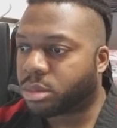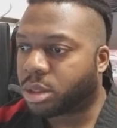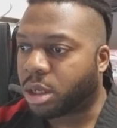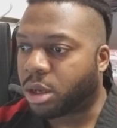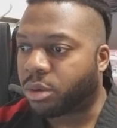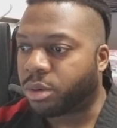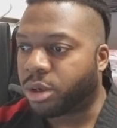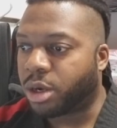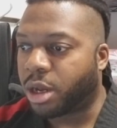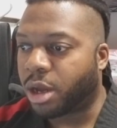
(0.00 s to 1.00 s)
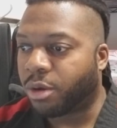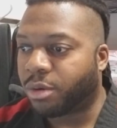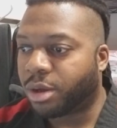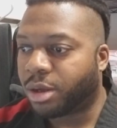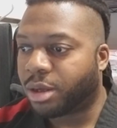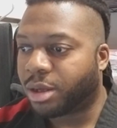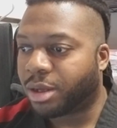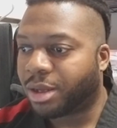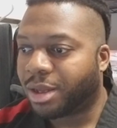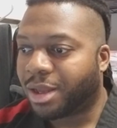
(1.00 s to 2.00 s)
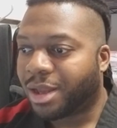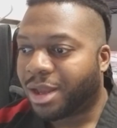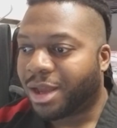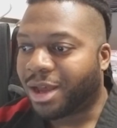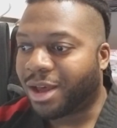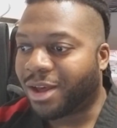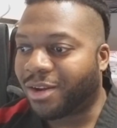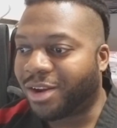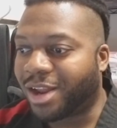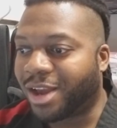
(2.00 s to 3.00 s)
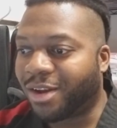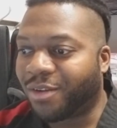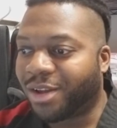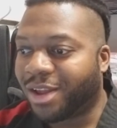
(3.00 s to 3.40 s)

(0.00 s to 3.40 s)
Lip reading: Oh no. Oh no.